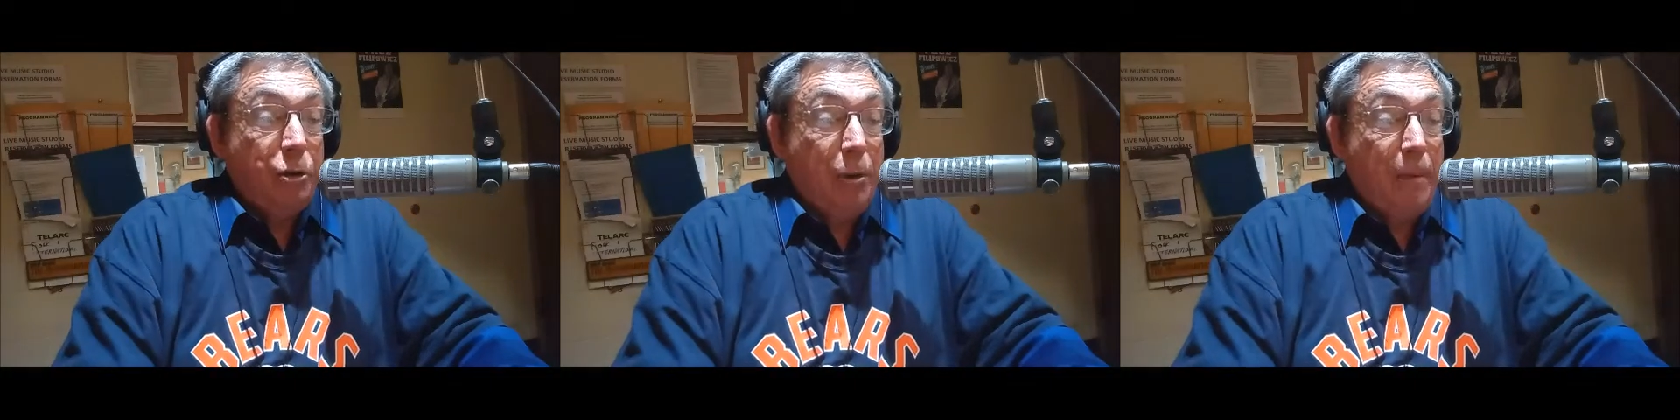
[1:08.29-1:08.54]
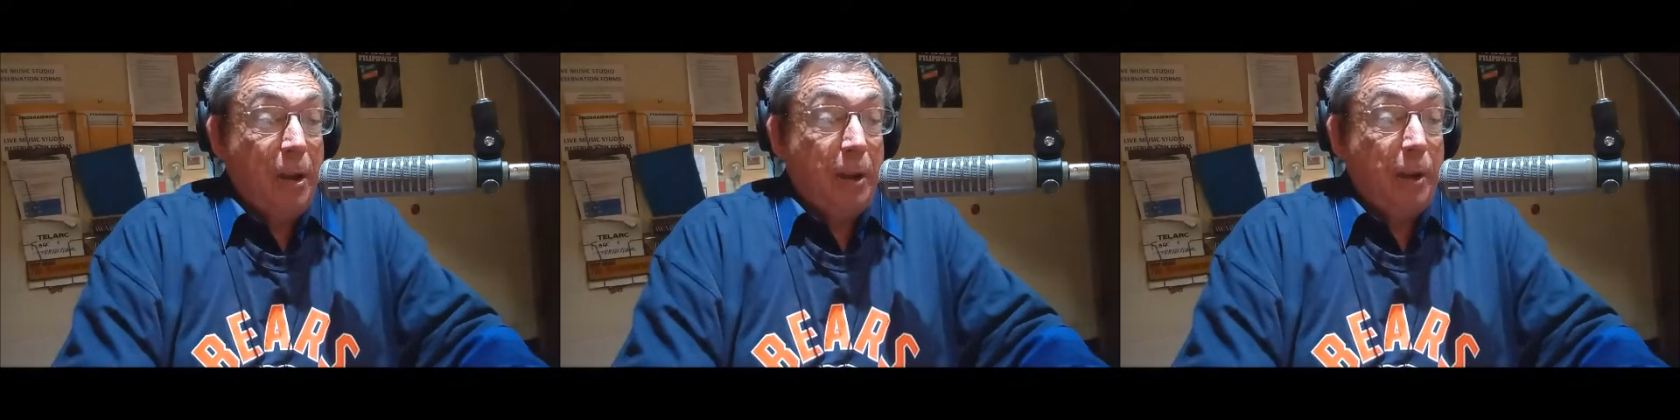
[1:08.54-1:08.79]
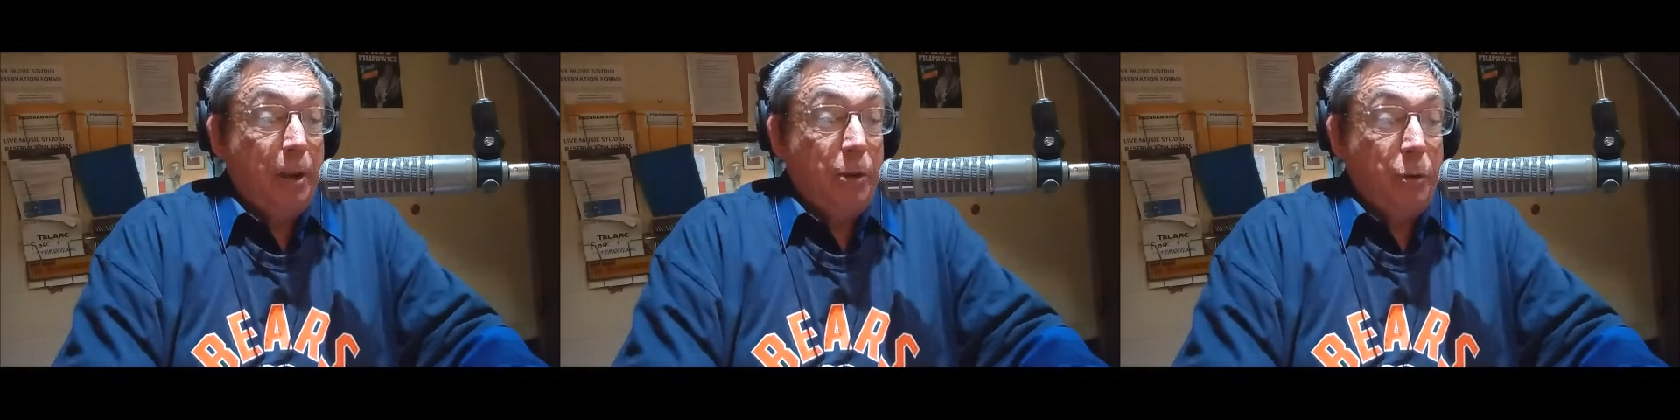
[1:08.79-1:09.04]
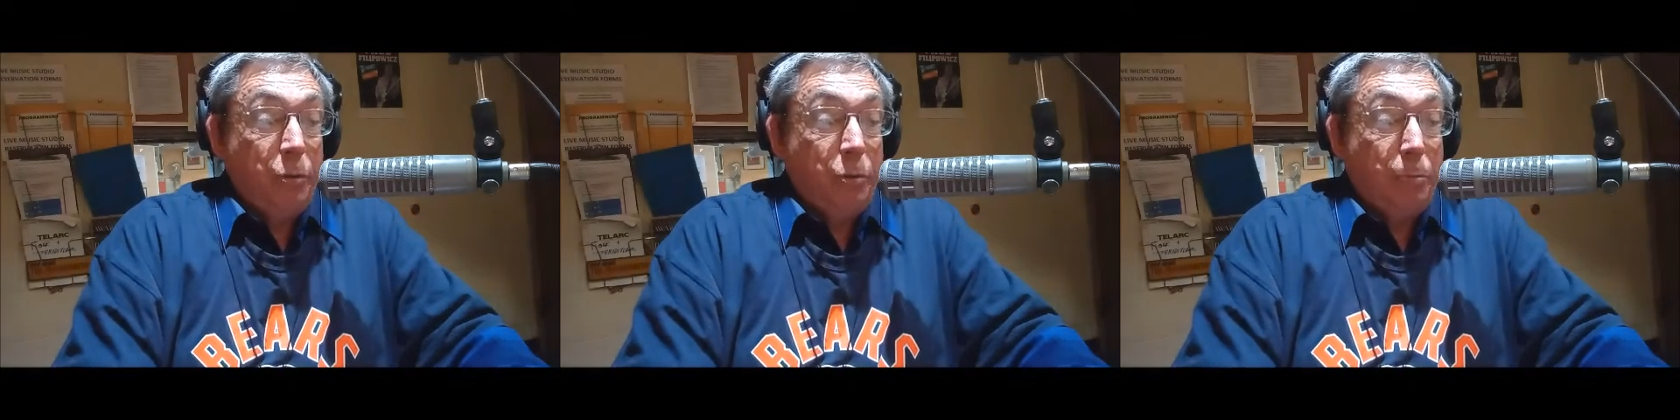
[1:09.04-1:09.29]

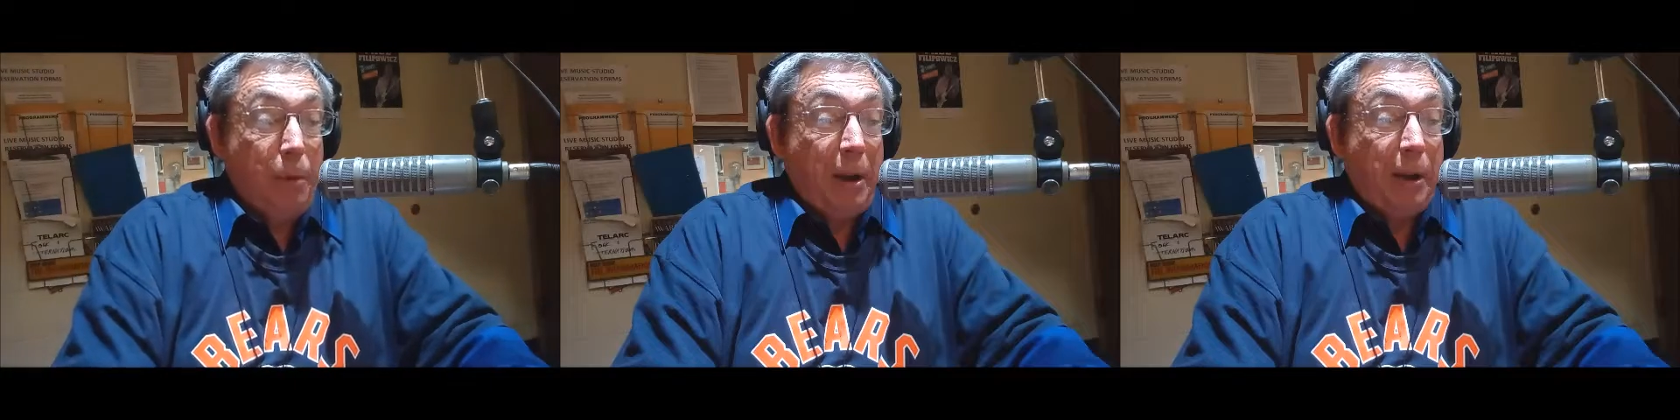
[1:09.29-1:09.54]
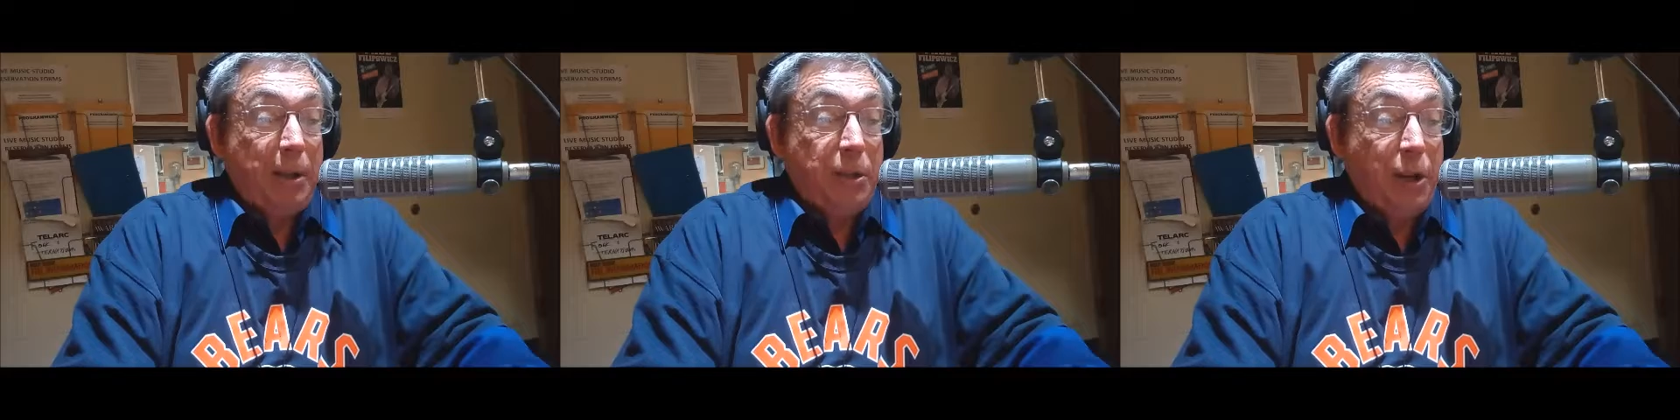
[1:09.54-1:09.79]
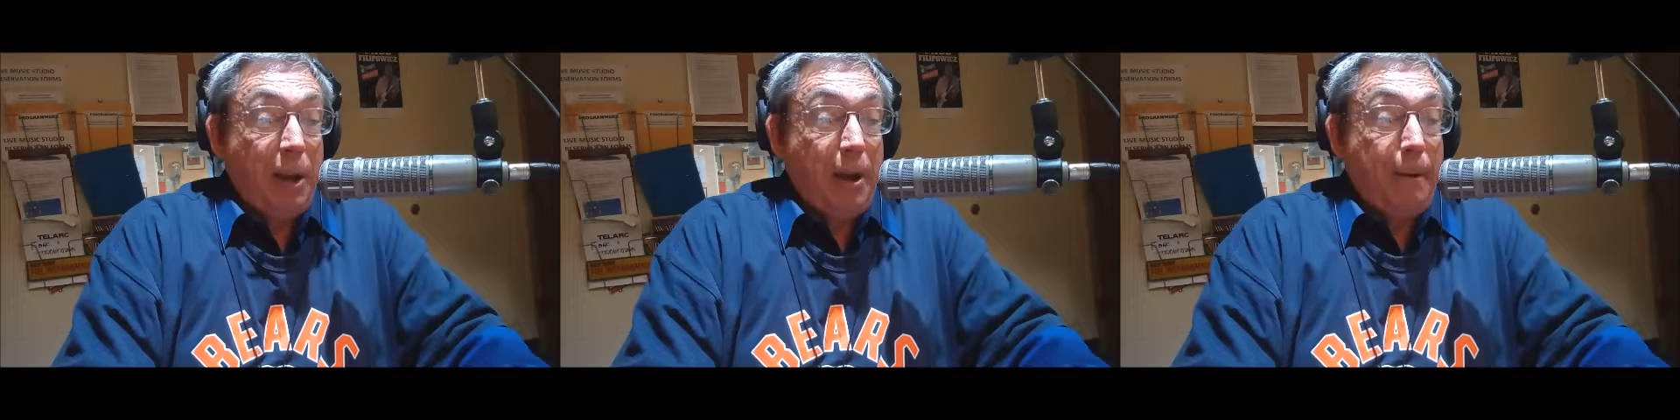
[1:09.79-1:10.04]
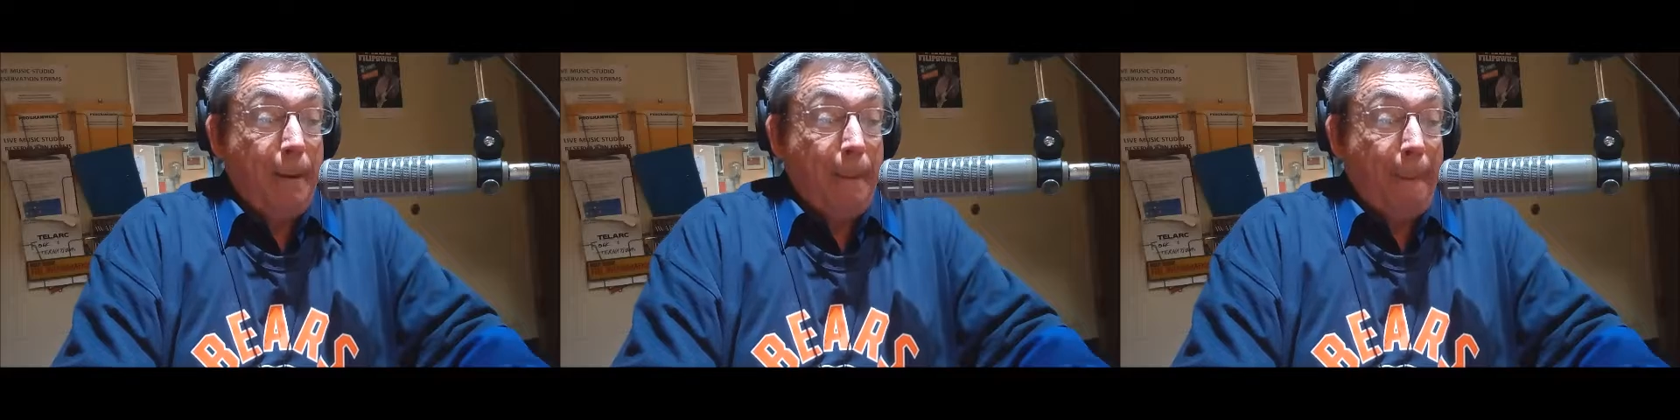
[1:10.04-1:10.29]
Jamaica,
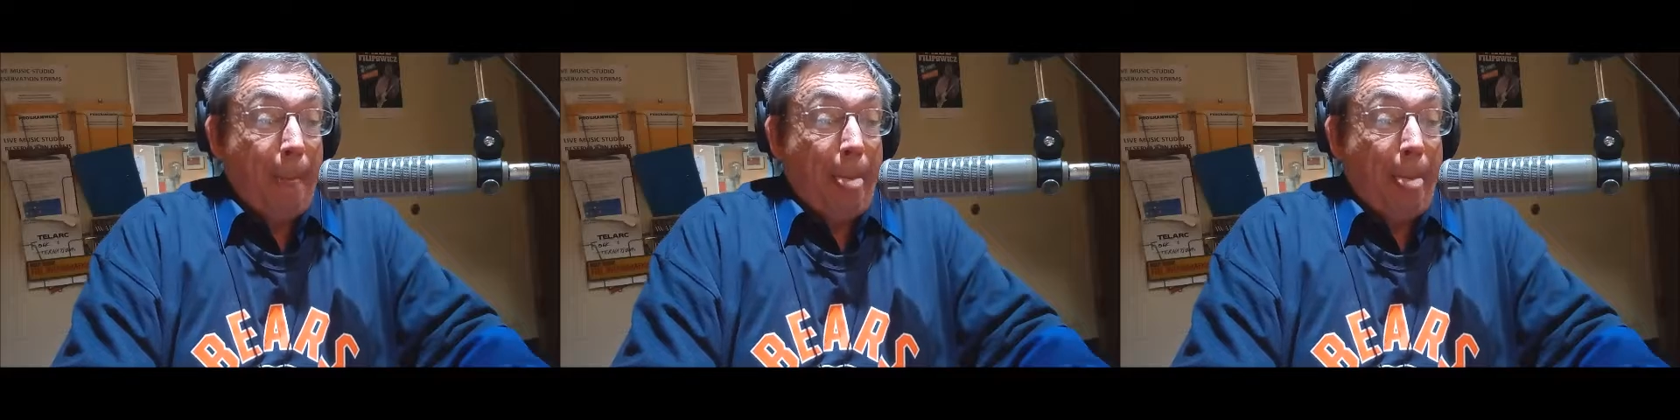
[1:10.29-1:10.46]
Uzbekistan,